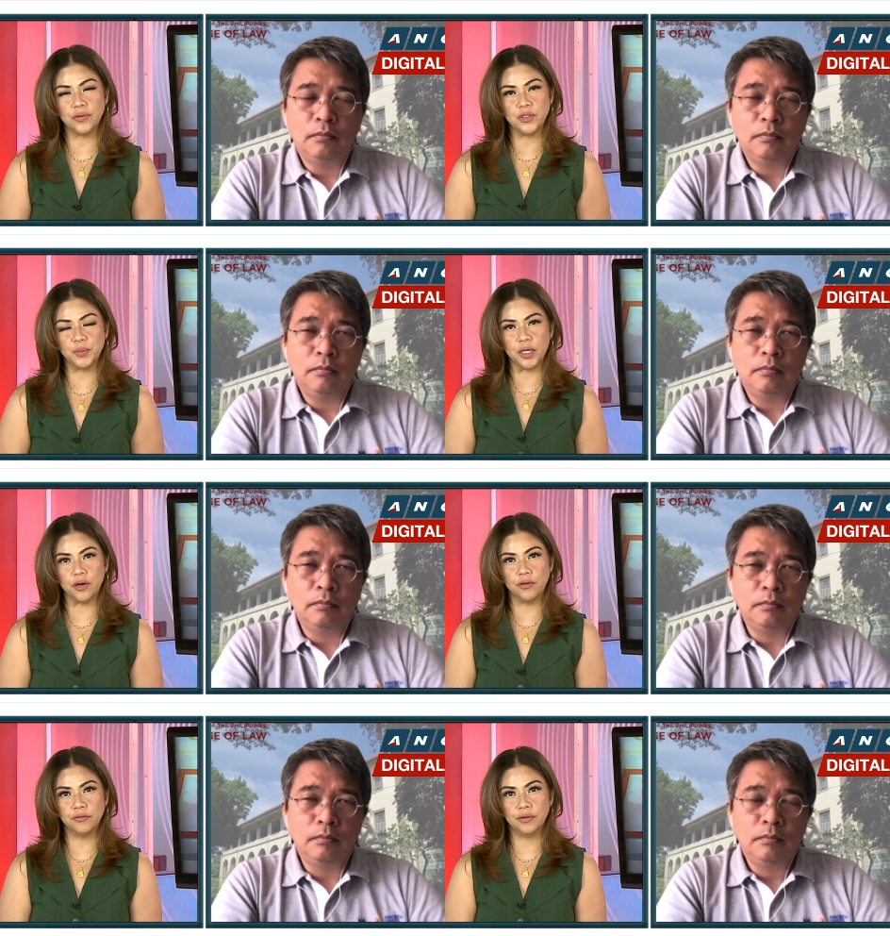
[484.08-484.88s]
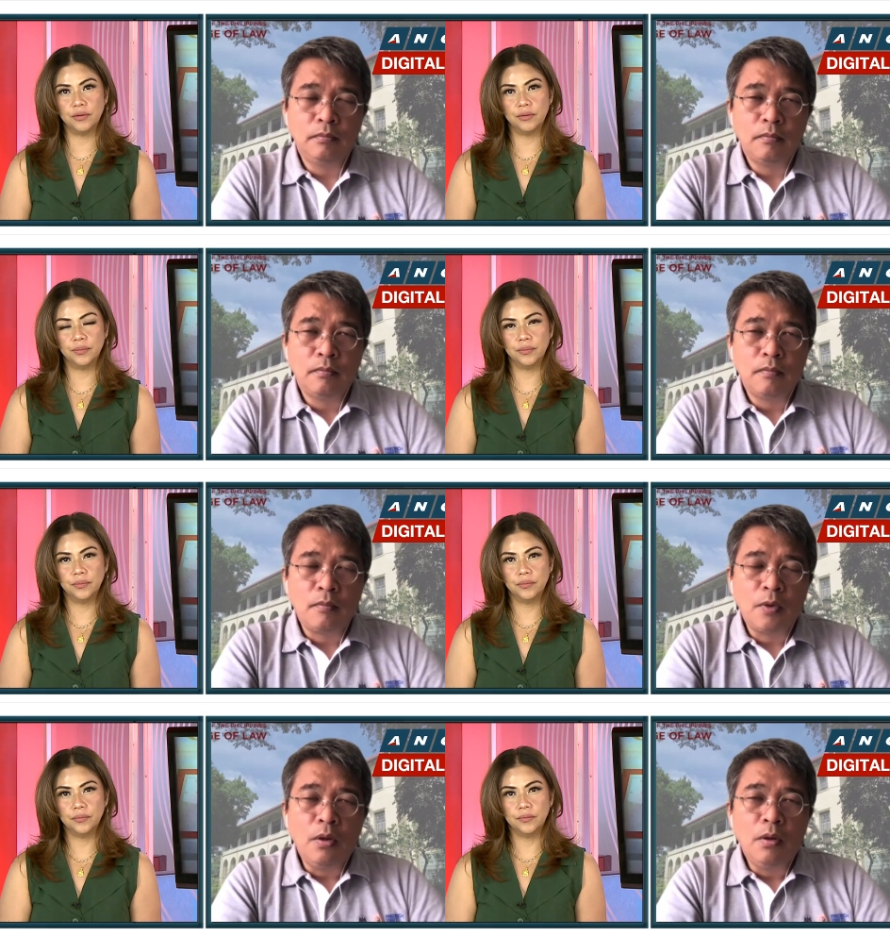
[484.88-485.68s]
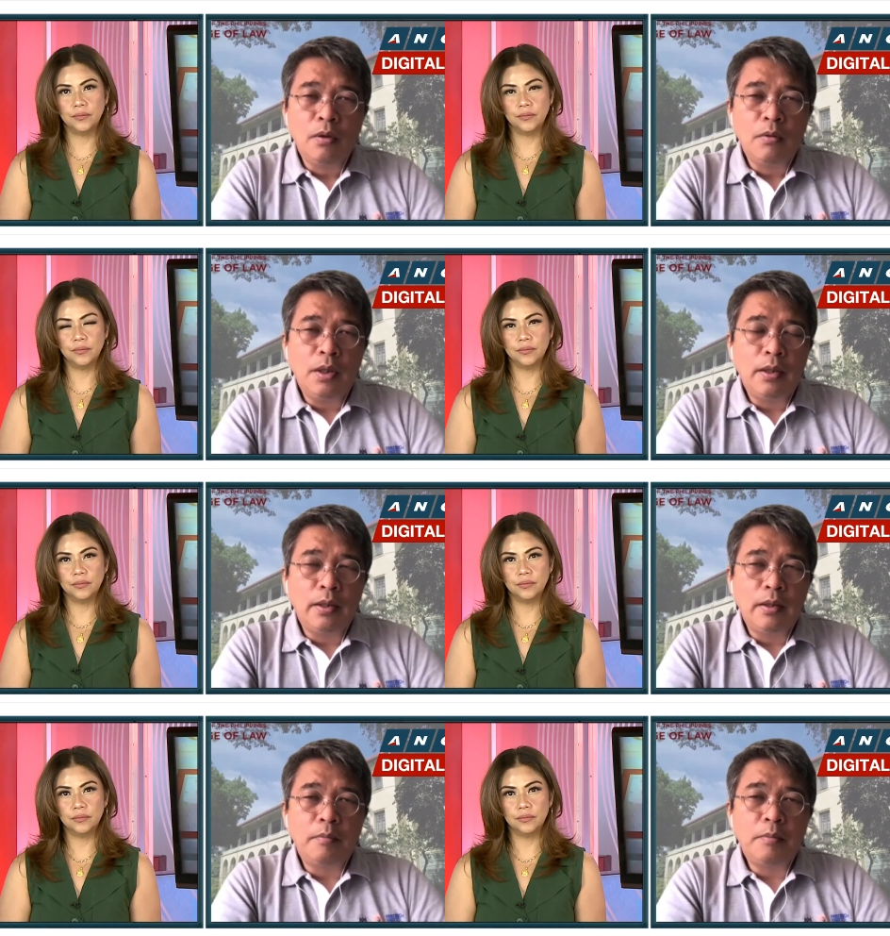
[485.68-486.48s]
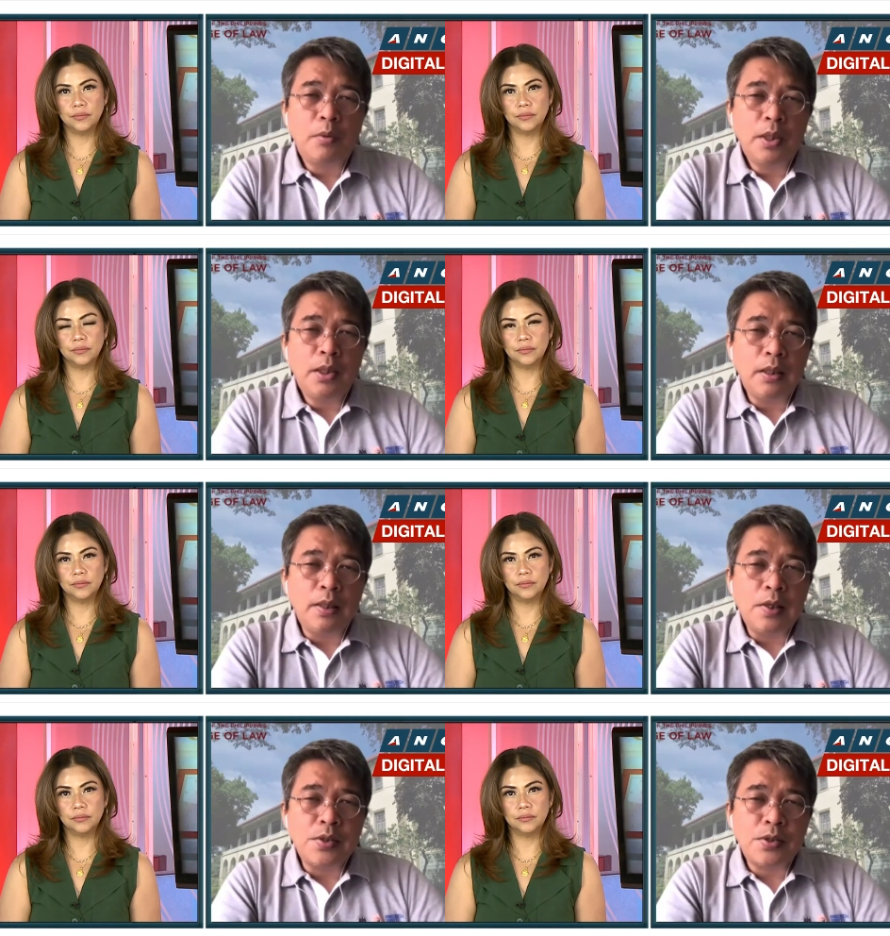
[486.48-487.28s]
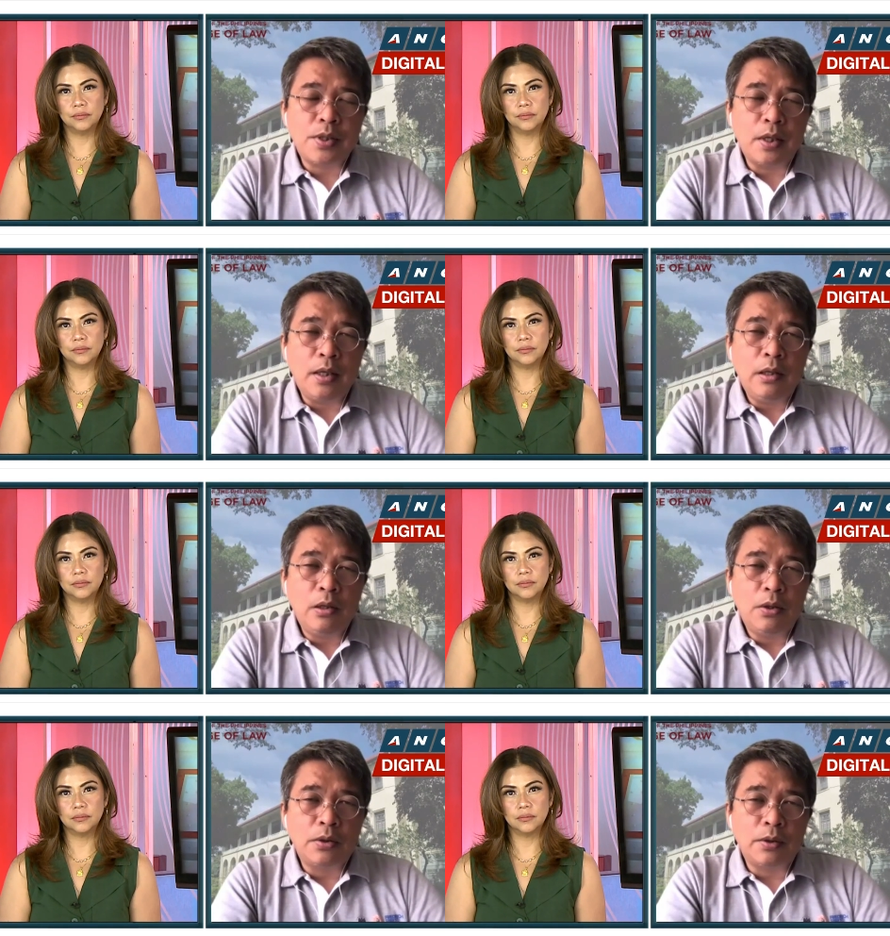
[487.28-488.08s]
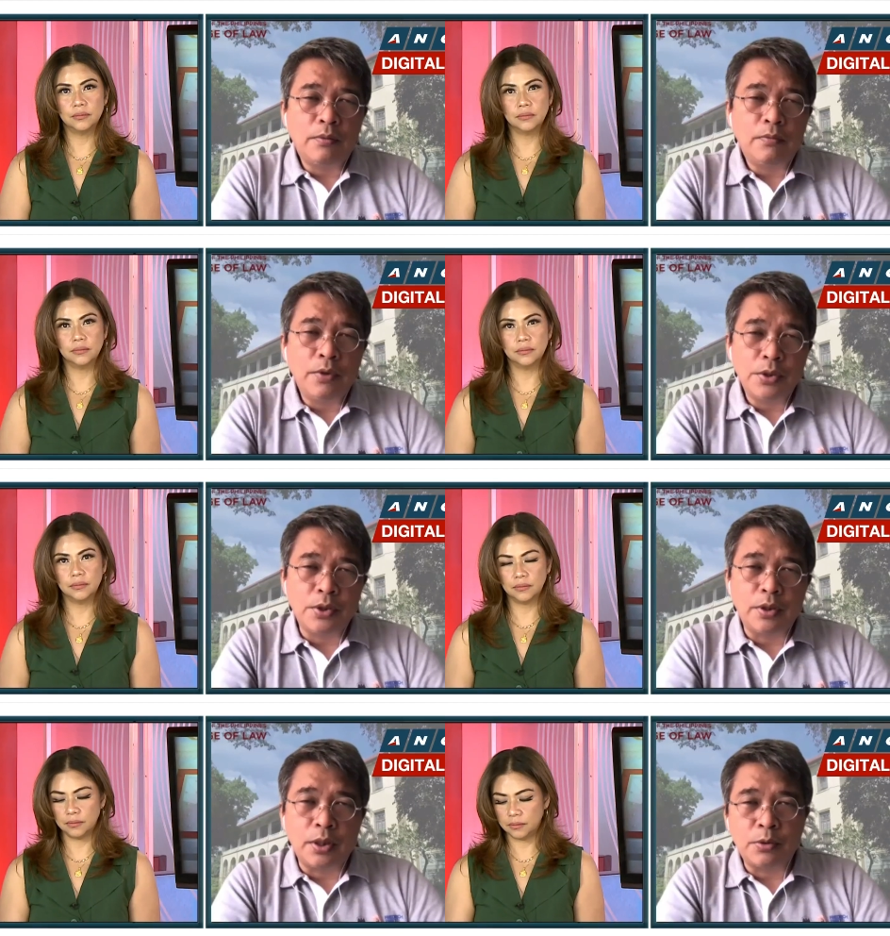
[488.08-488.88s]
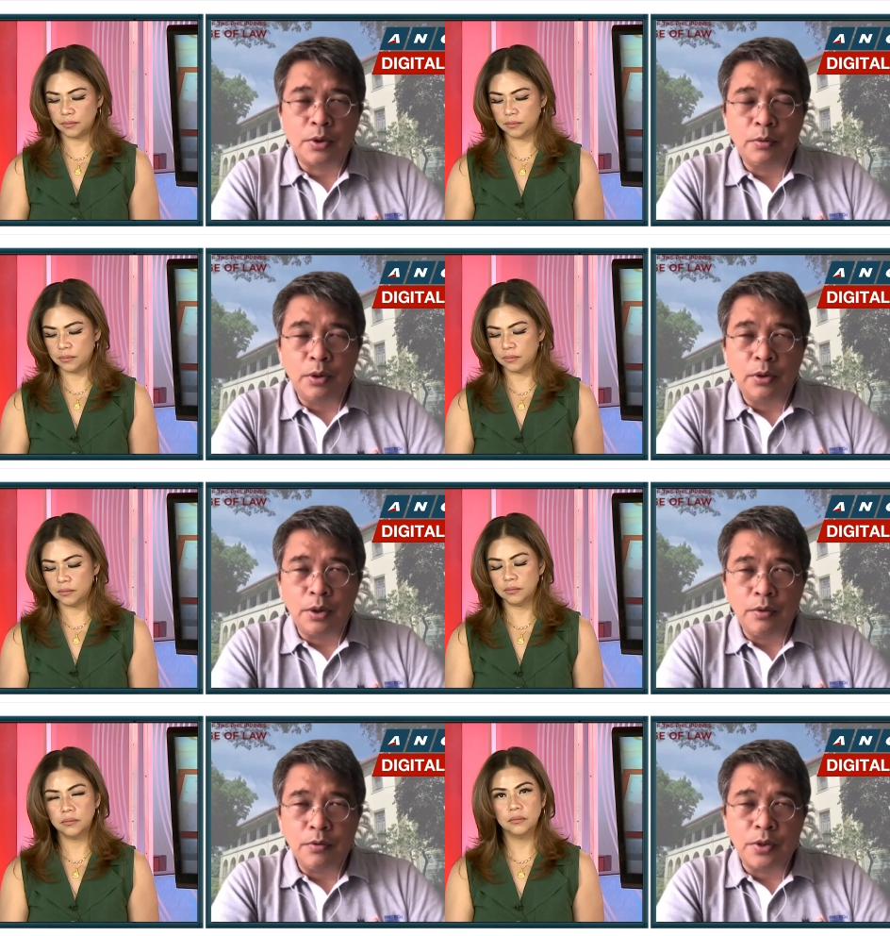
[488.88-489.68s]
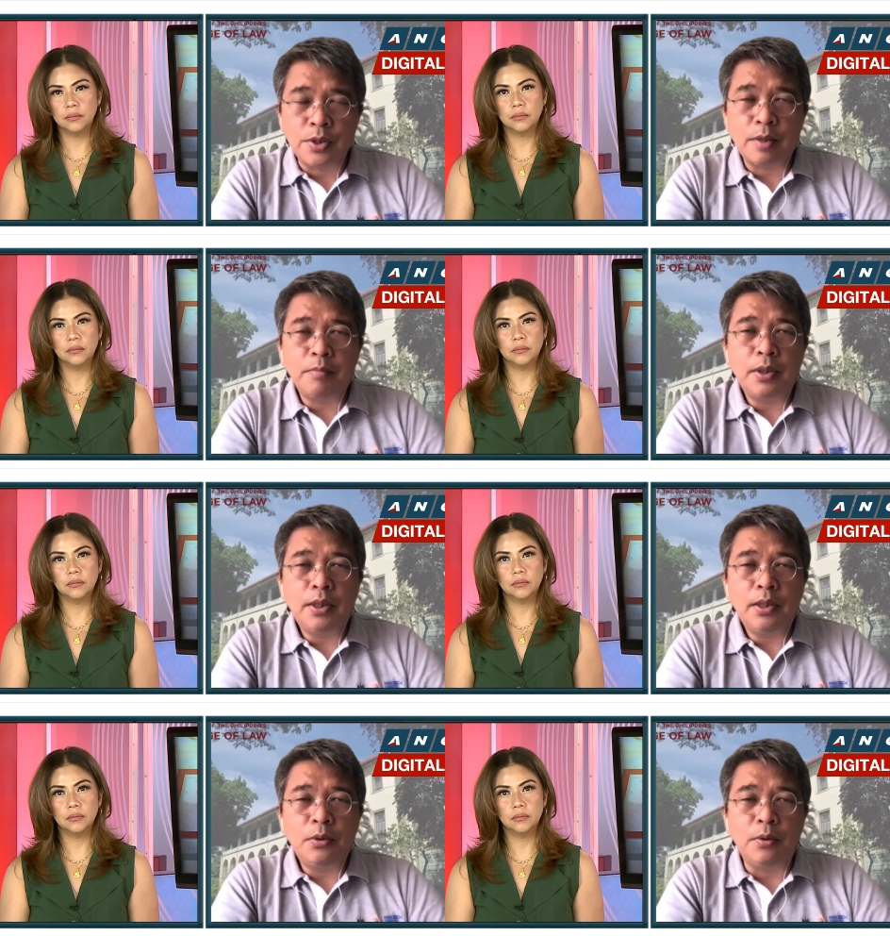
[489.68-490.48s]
Speaker 1: you speak of?
Speaker 2: Well, number one is a long-term vision. That's what we're looking for. Somebody who